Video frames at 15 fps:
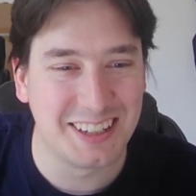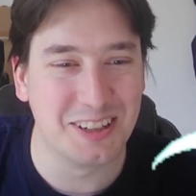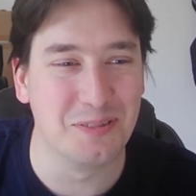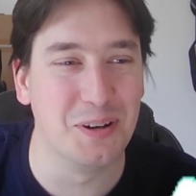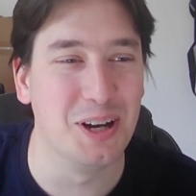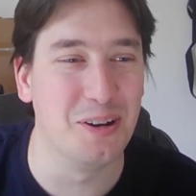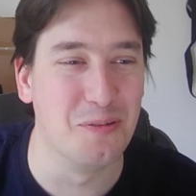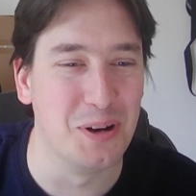
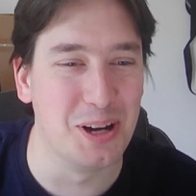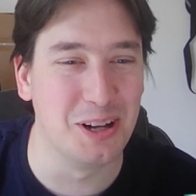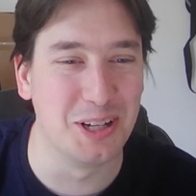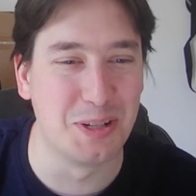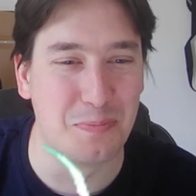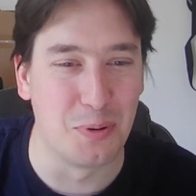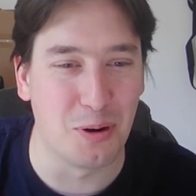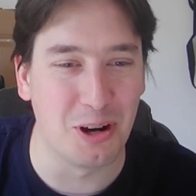Will
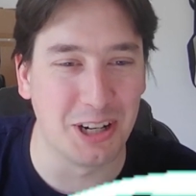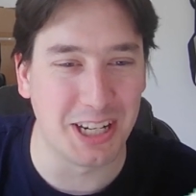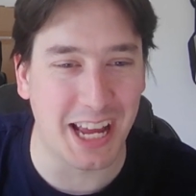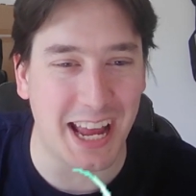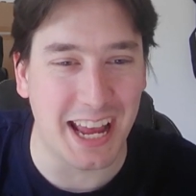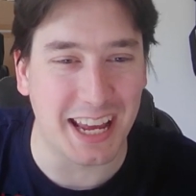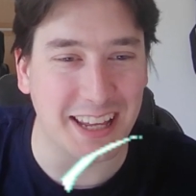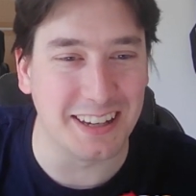is born to
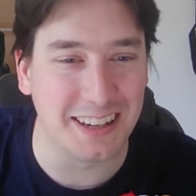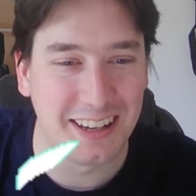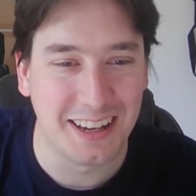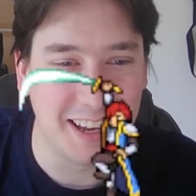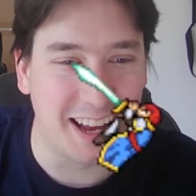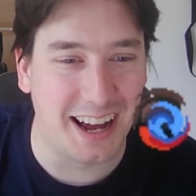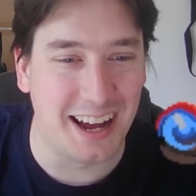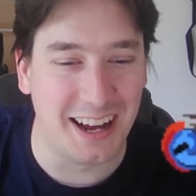hate.
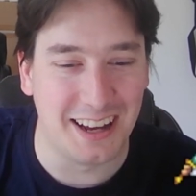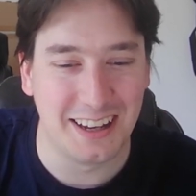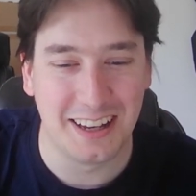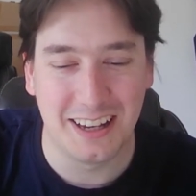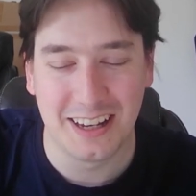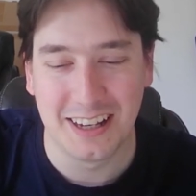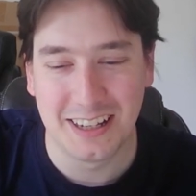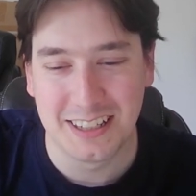
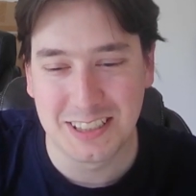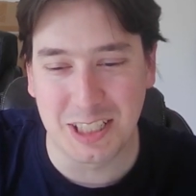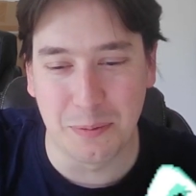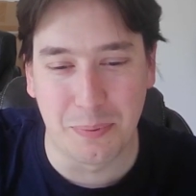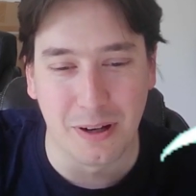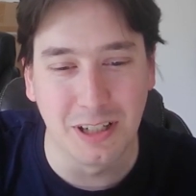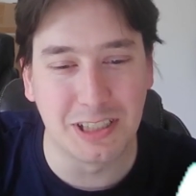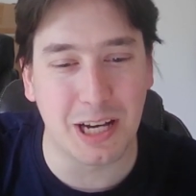He
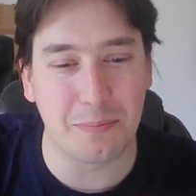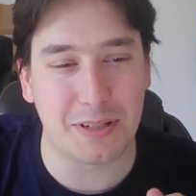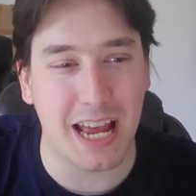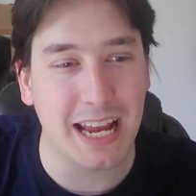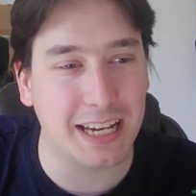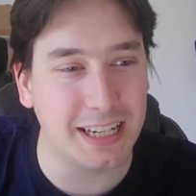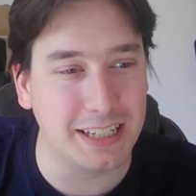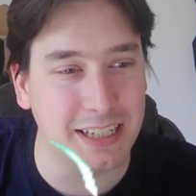builds up
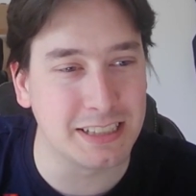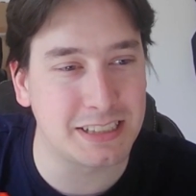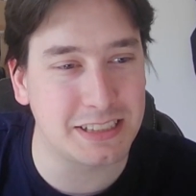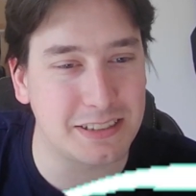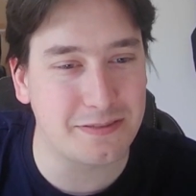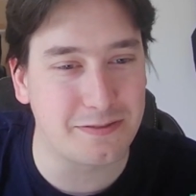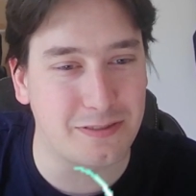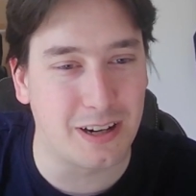tankiness
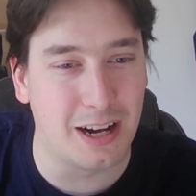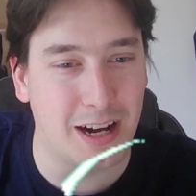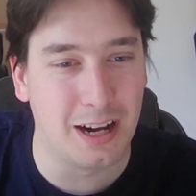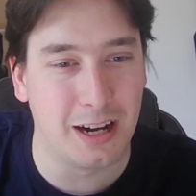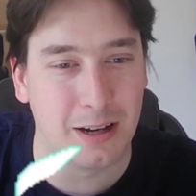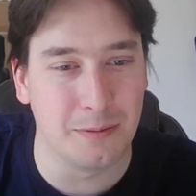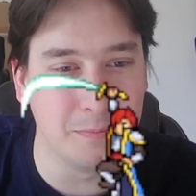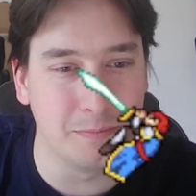
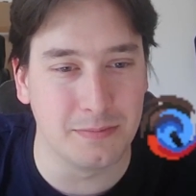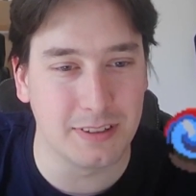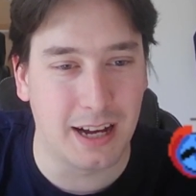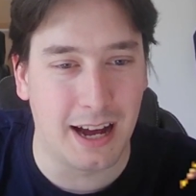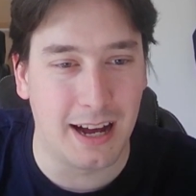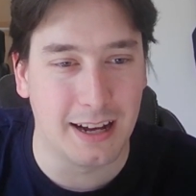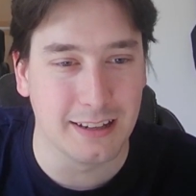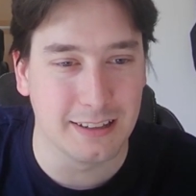from
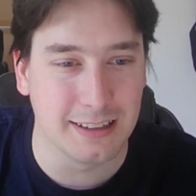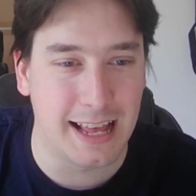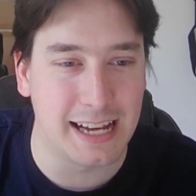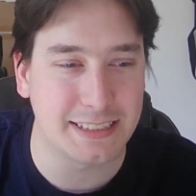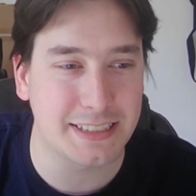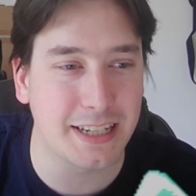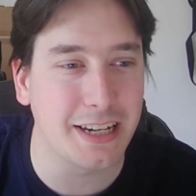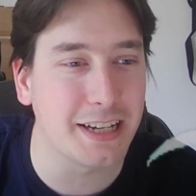
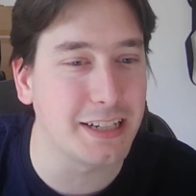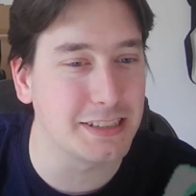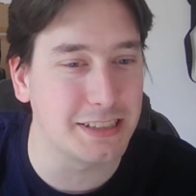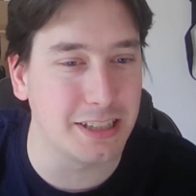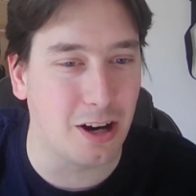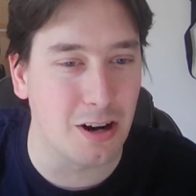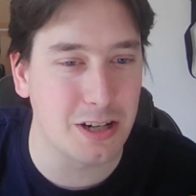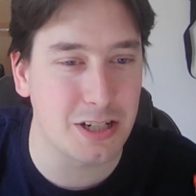last hitting as
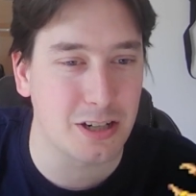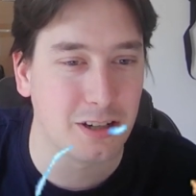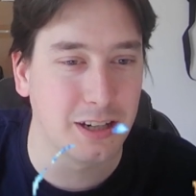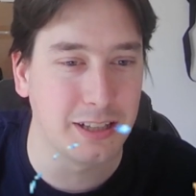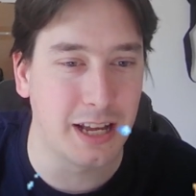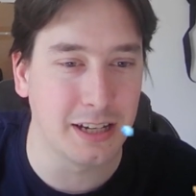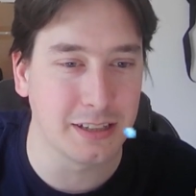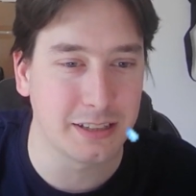the archer,
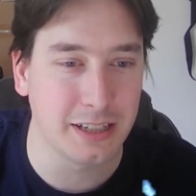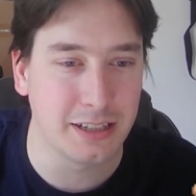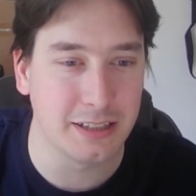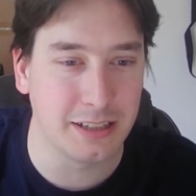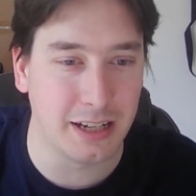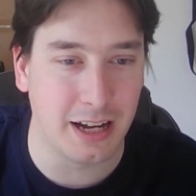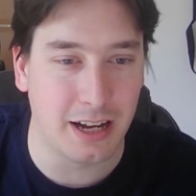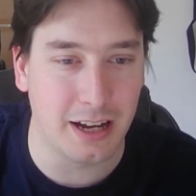and then
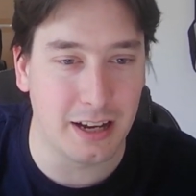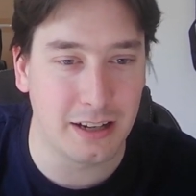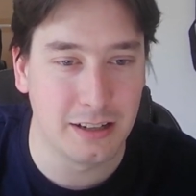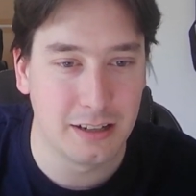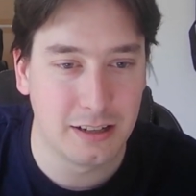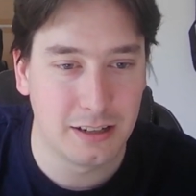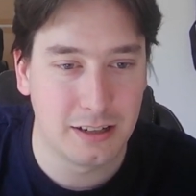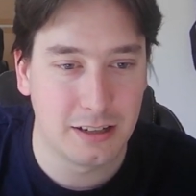can...
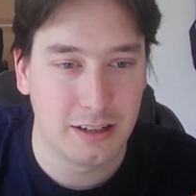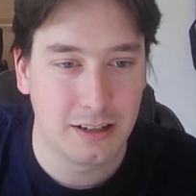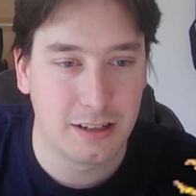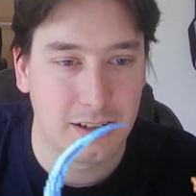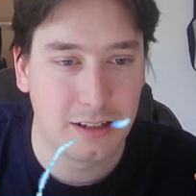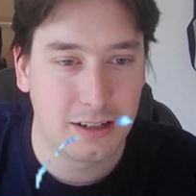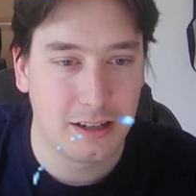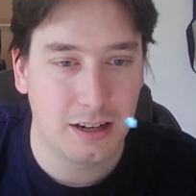
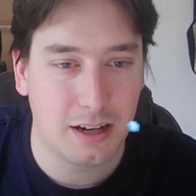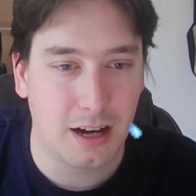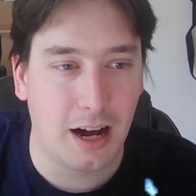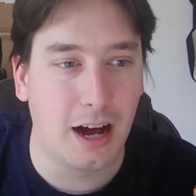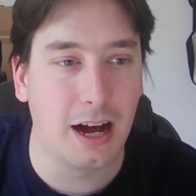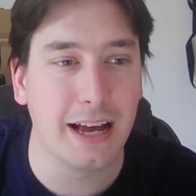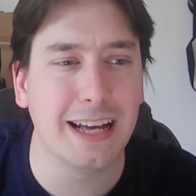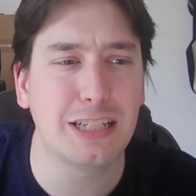
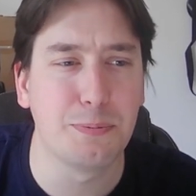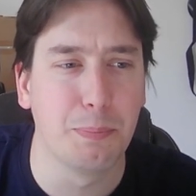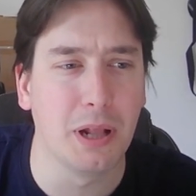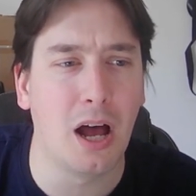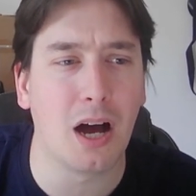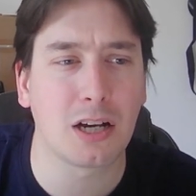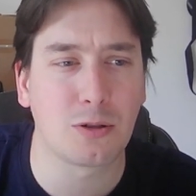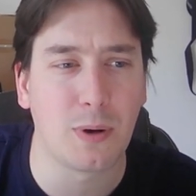it's
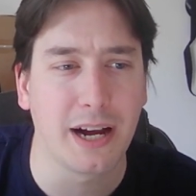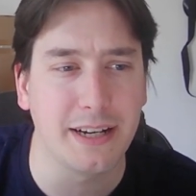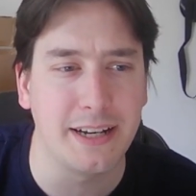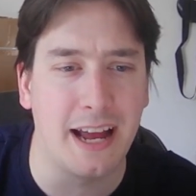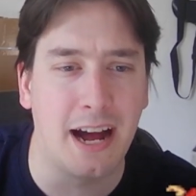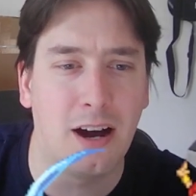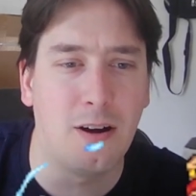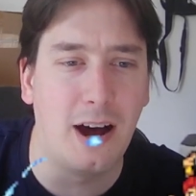block right
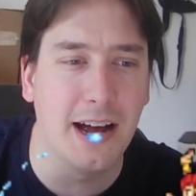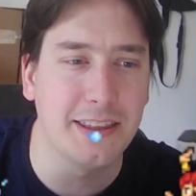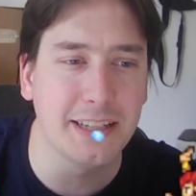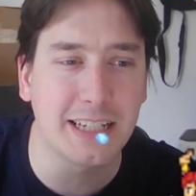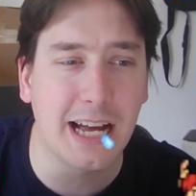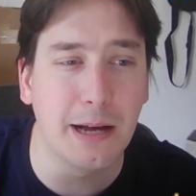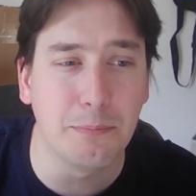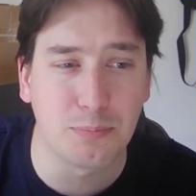now. I
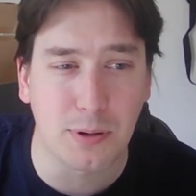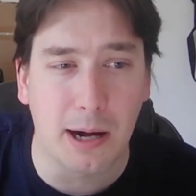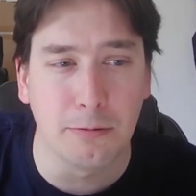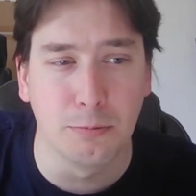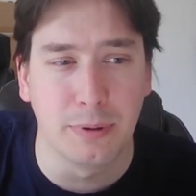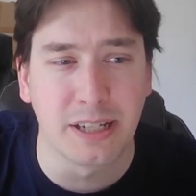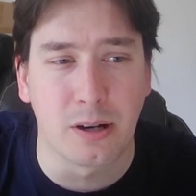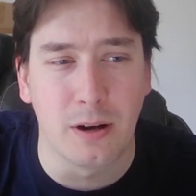think I'm
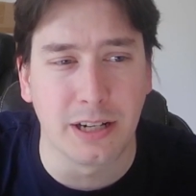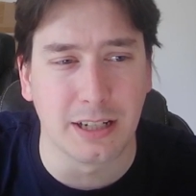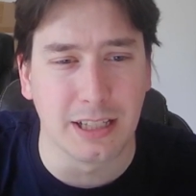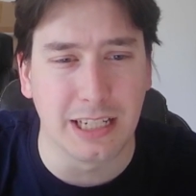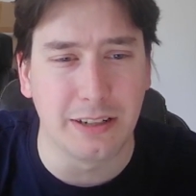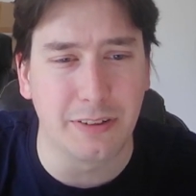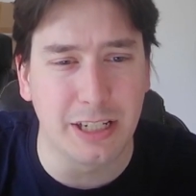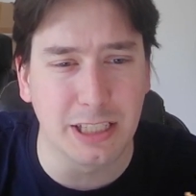probably going to
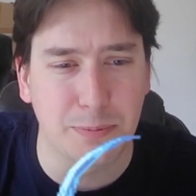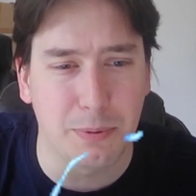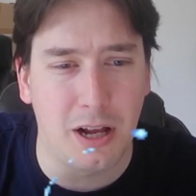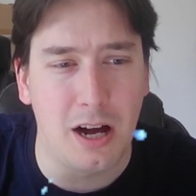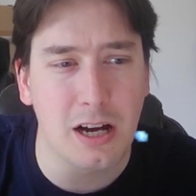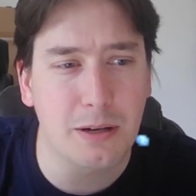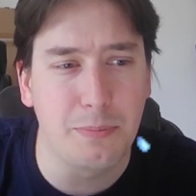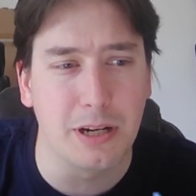leave it as
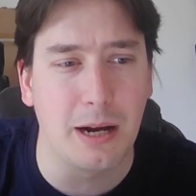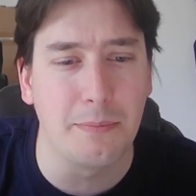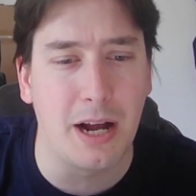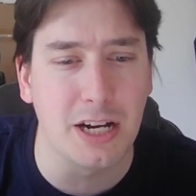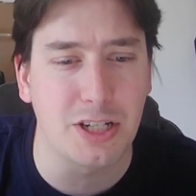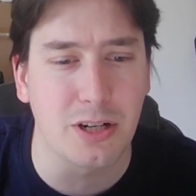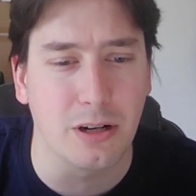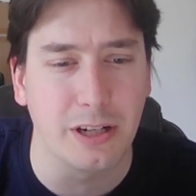block, but I'm
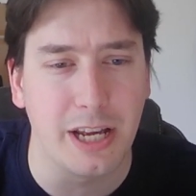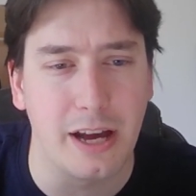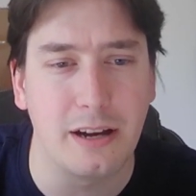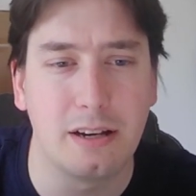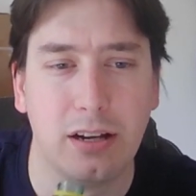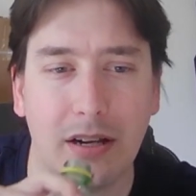not sure yet.